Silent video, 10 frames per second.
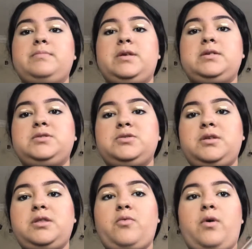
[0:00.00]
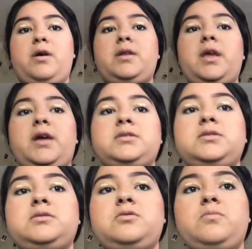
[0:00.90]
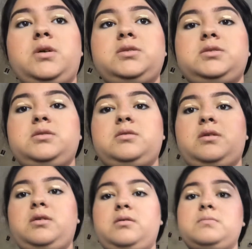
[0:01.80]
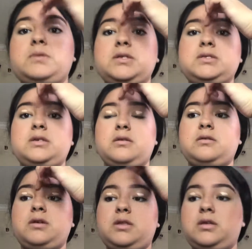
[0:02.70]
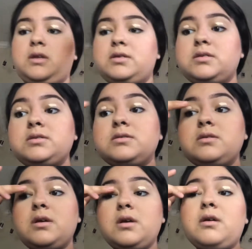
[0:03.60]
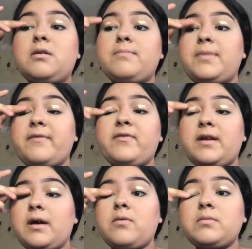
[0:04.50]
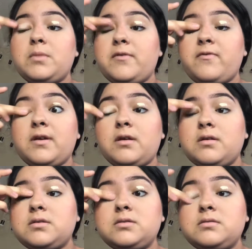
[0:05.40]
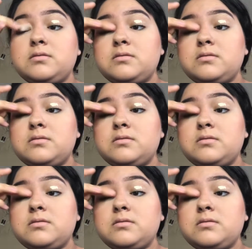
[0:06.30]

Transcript: because usually the wand catches too much concealer, and then I just buff it out with my fingers.